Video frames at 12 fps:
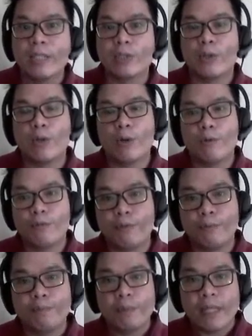so
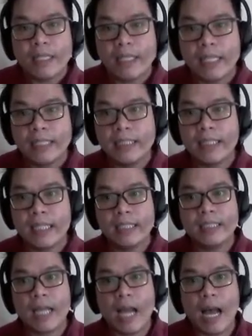this
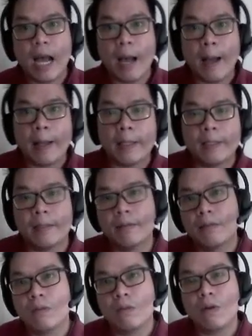is
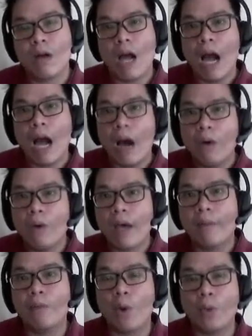how
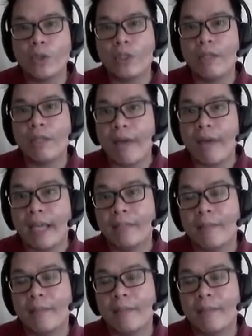I'm going to divide